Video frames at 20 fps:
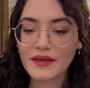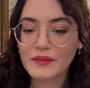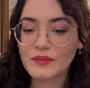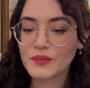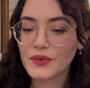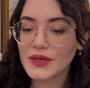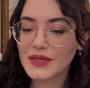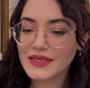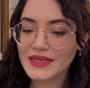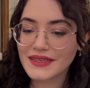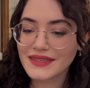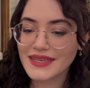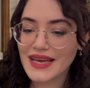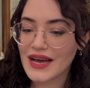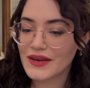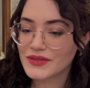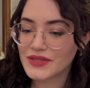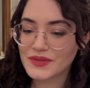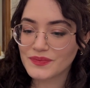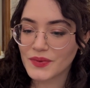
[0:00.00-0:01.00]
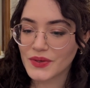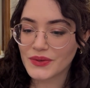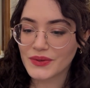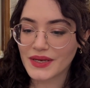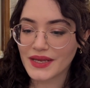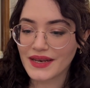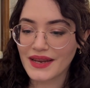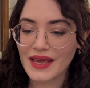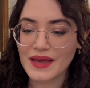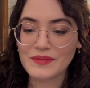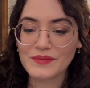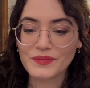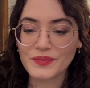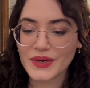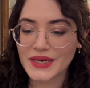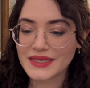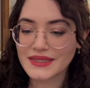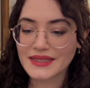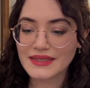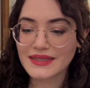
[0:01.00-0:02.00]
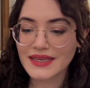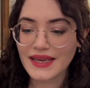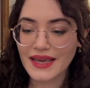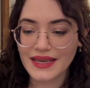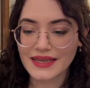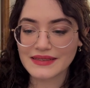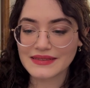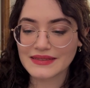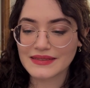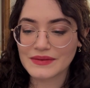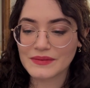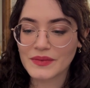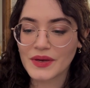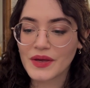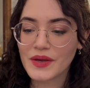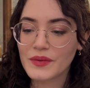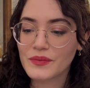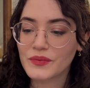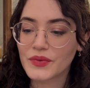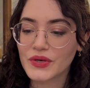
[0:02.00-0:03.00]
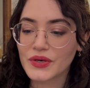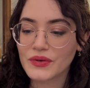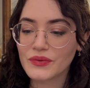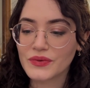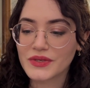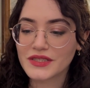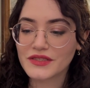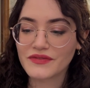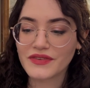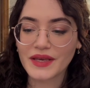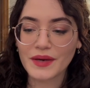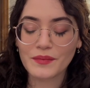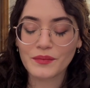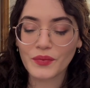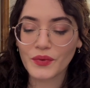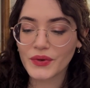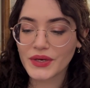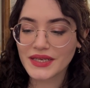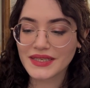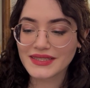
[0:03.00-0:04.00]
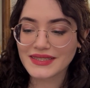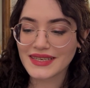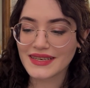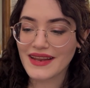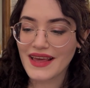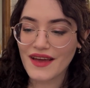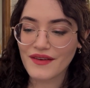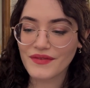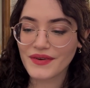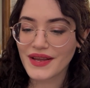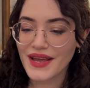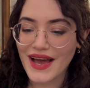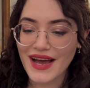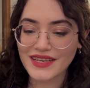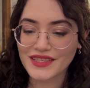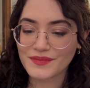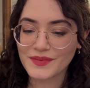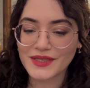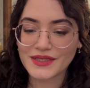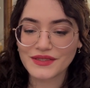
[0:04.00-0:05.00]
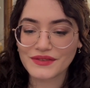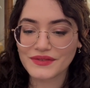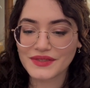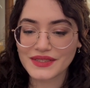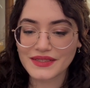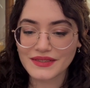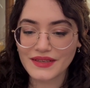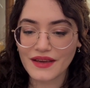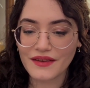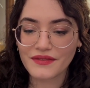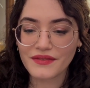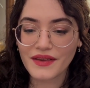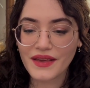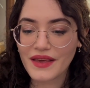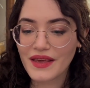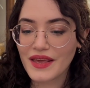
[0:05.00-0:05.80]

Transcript: Brilliant, outspoken, and brazenly handsome, Mutter was flamboyant in every aspect of his life.